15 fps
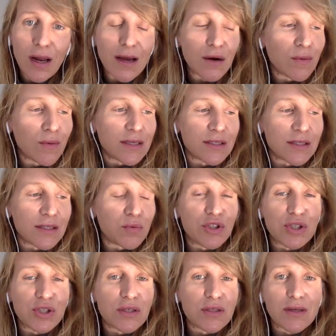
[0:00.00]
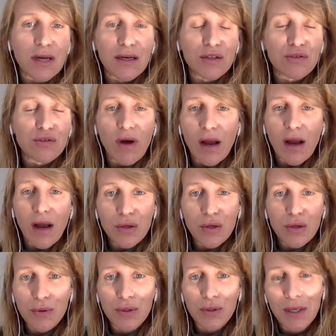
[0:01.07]
Otherwise, it will just kind of drag
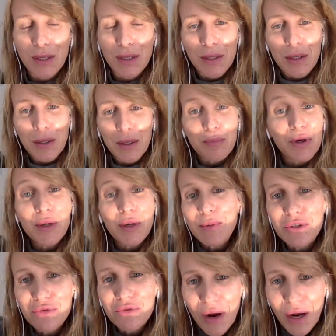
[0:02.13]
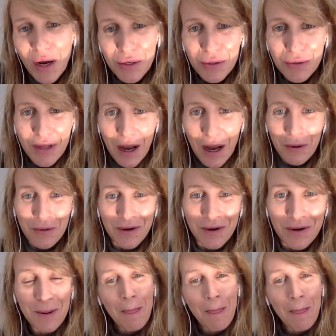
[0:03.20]
you down.